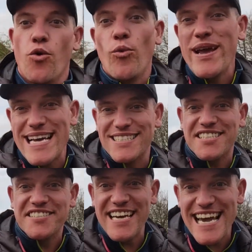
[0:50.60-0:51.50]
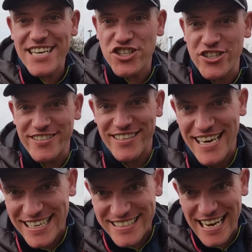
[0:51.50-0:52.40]
we're at Station
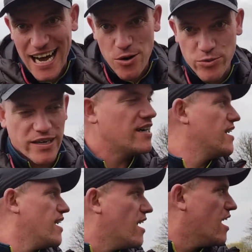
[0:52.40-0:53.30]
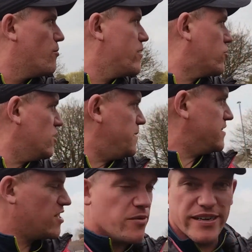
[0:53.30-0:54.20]
Town and we're going to be
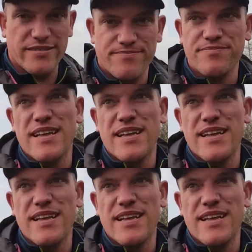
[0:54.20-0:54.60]
doing